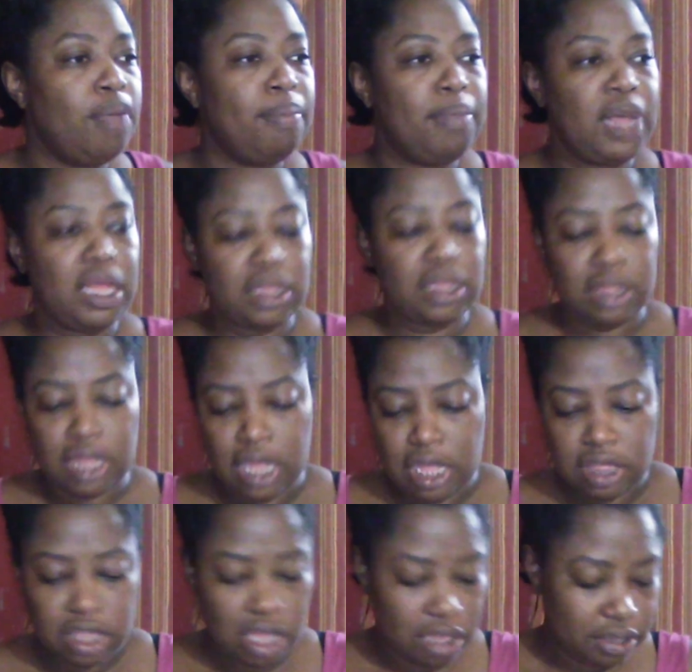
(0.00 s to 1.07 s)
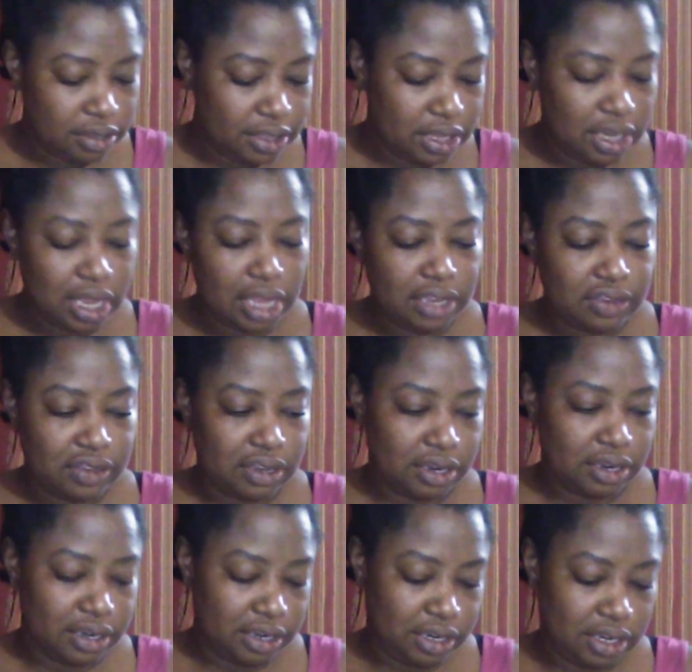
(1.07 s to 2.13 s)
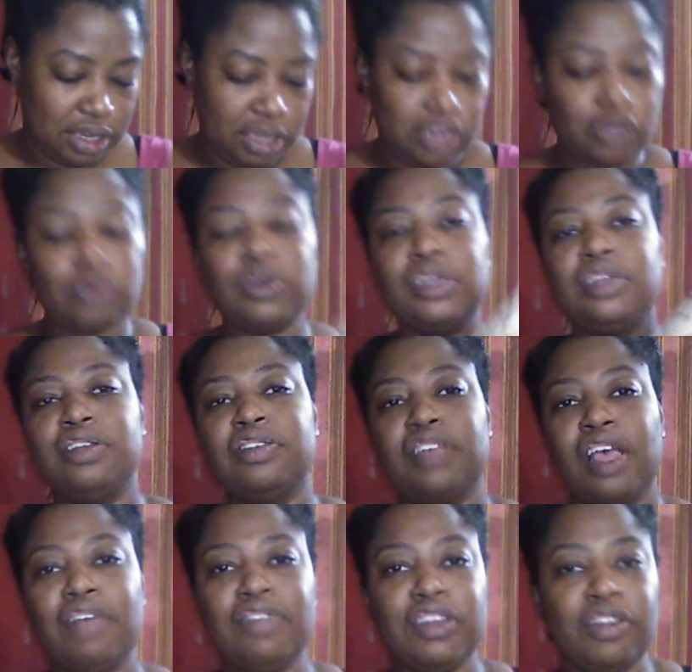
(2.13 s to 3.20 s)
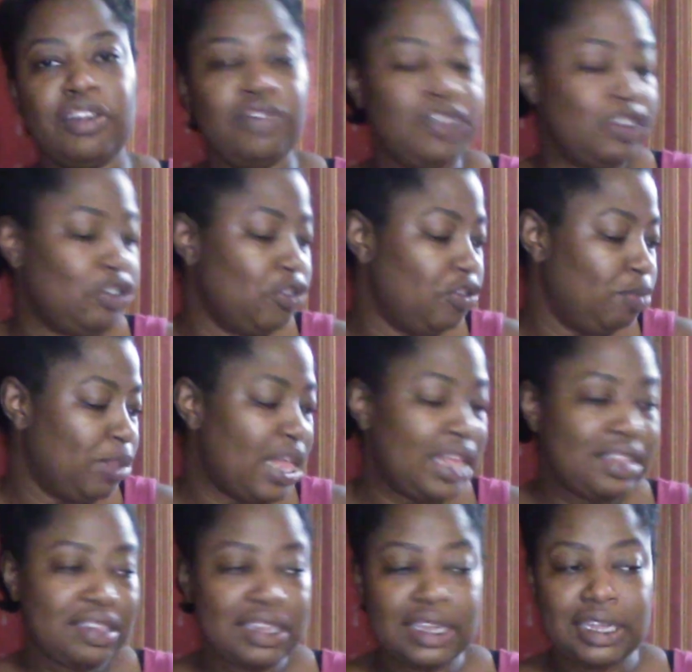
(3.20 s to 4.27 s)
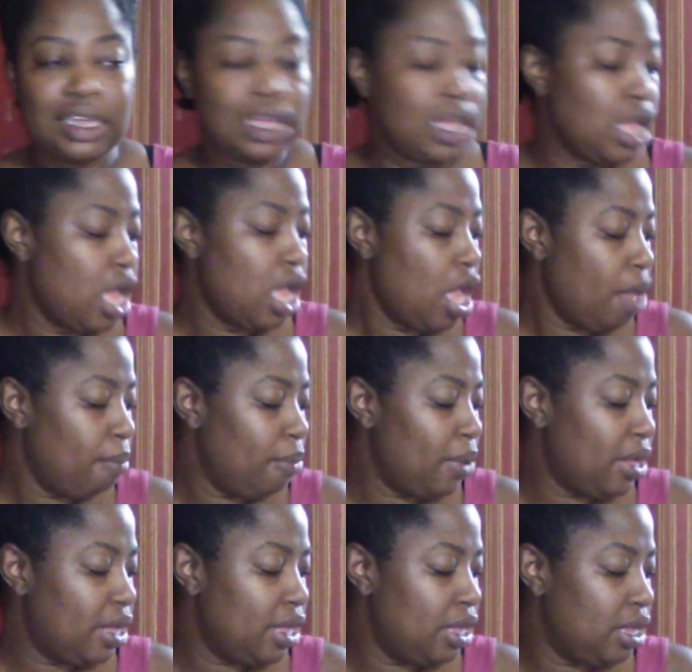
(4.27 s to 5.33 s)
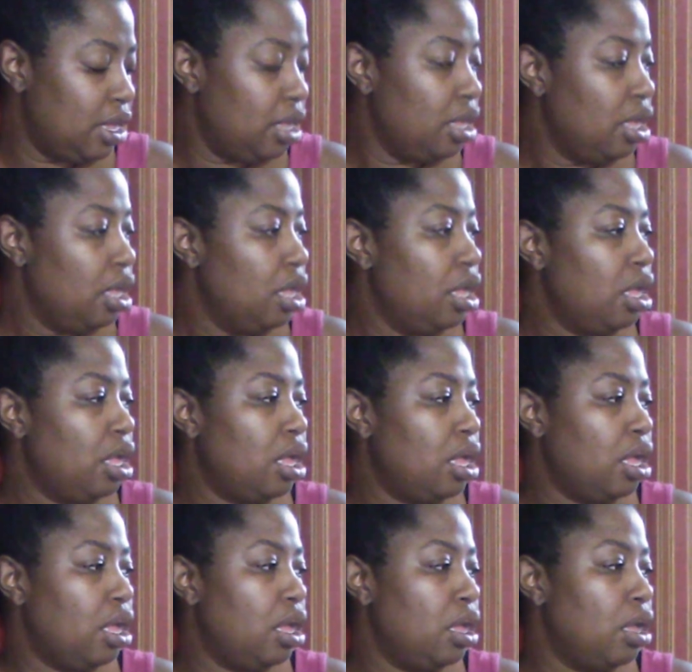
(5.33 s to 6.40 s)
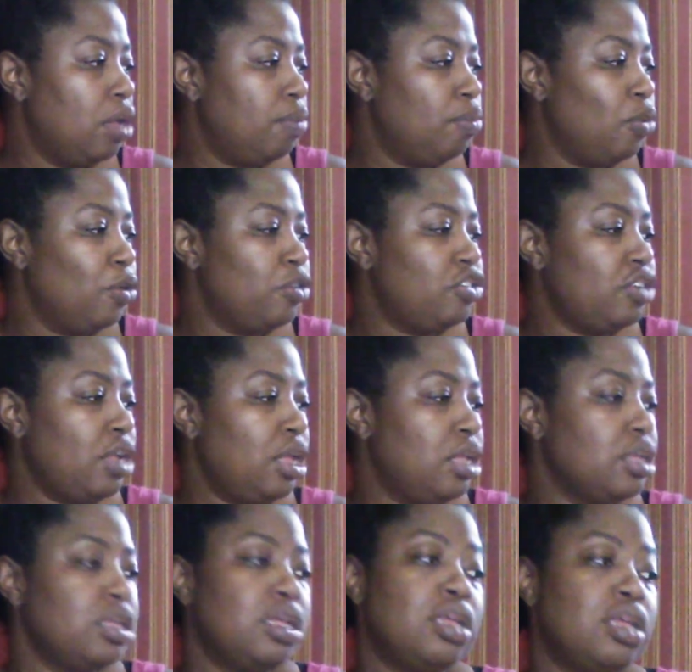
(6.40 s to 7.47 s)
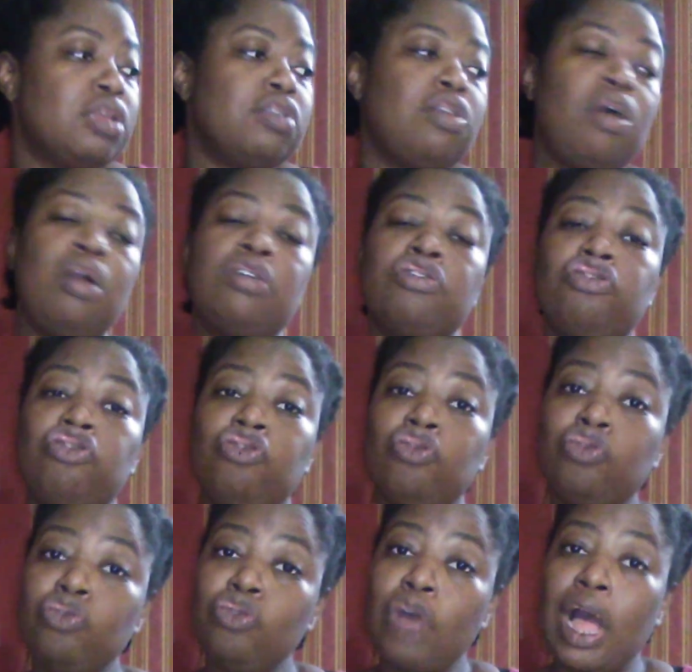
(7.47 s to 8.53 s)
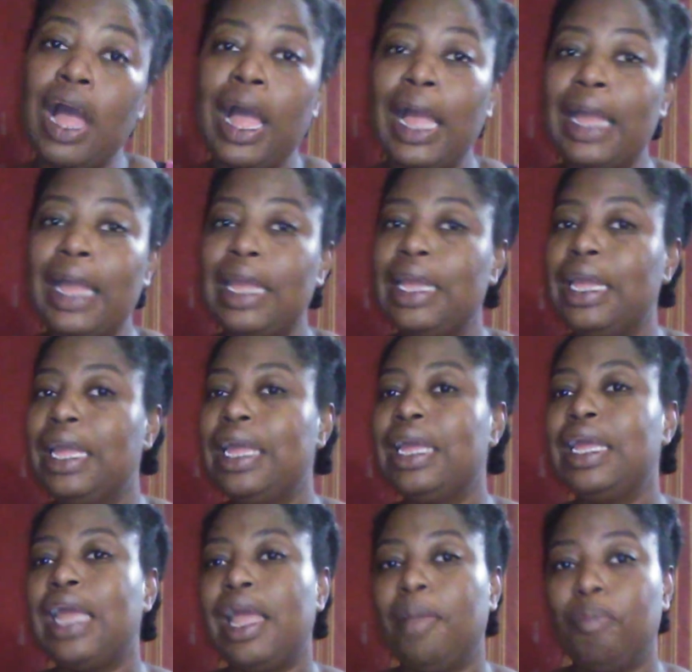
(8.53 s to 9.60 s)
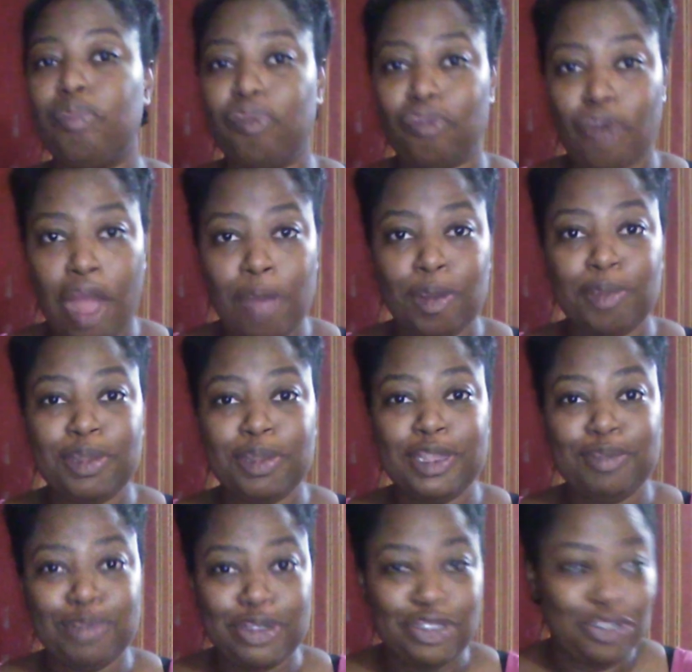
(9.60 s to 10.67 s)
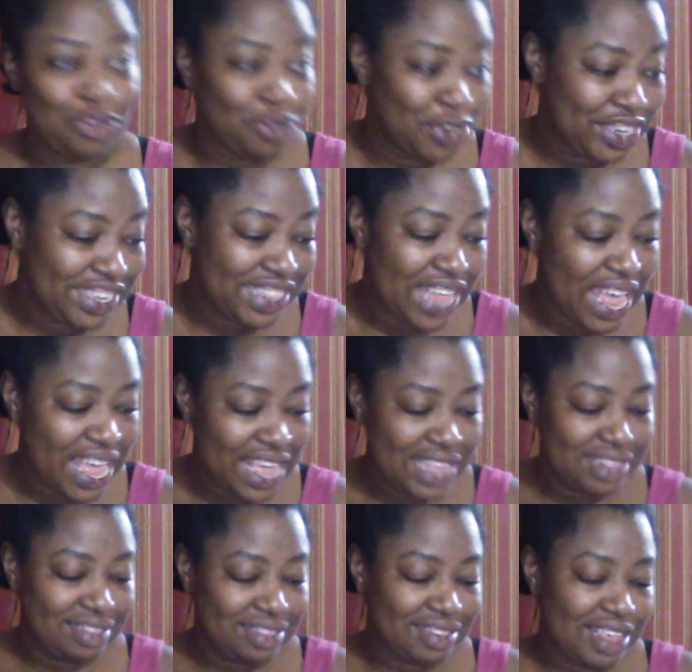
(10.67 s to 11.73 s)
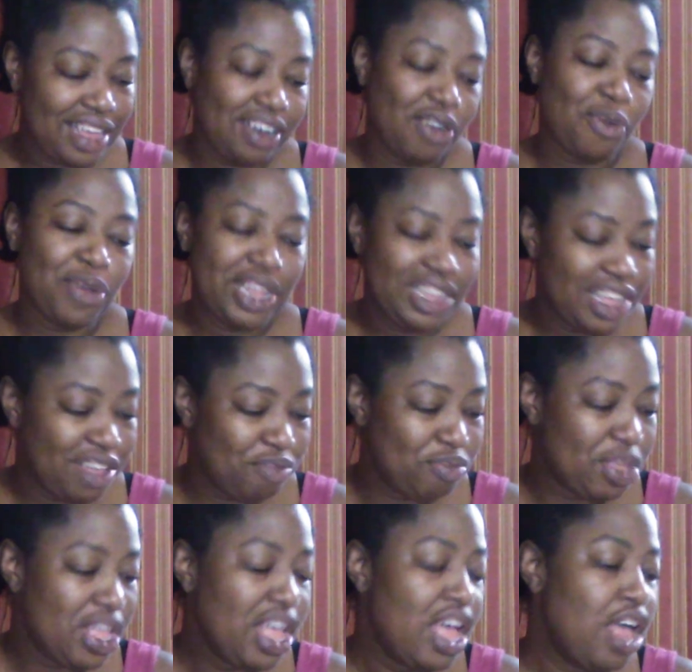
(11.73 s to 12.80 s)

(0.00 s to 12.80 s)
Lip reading: Month. The other thing I started was Heaven Official's Blessing by Mo Xiang Tongshu. I am probably butchering that. I know I am.